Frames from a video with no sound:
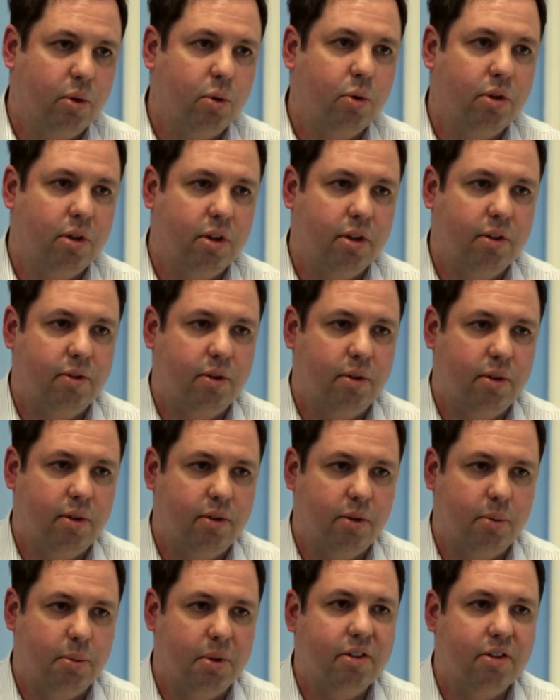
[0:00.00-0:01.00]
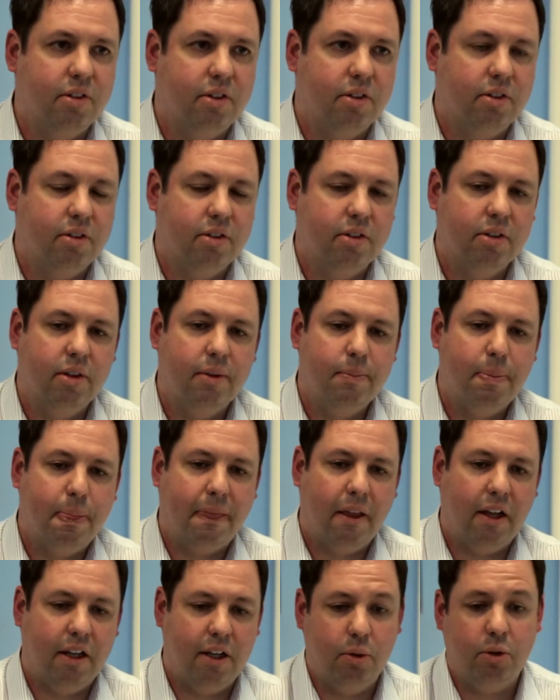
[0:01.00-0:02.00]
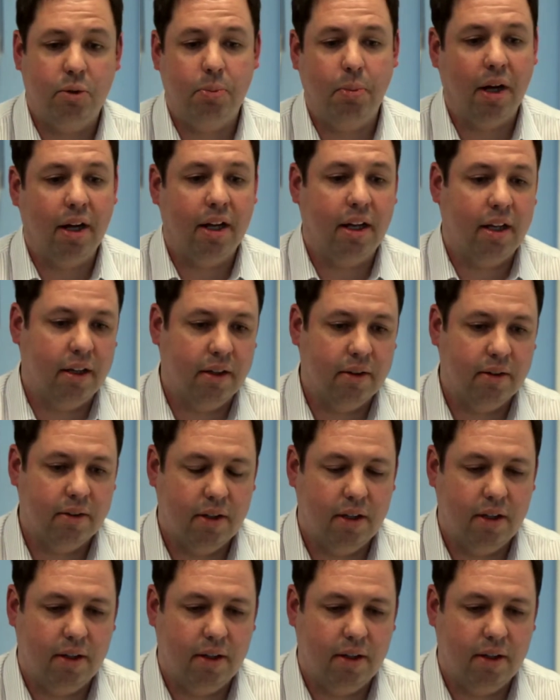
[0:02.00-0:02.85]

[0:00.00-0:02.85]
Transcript: owner of the business, and he was buying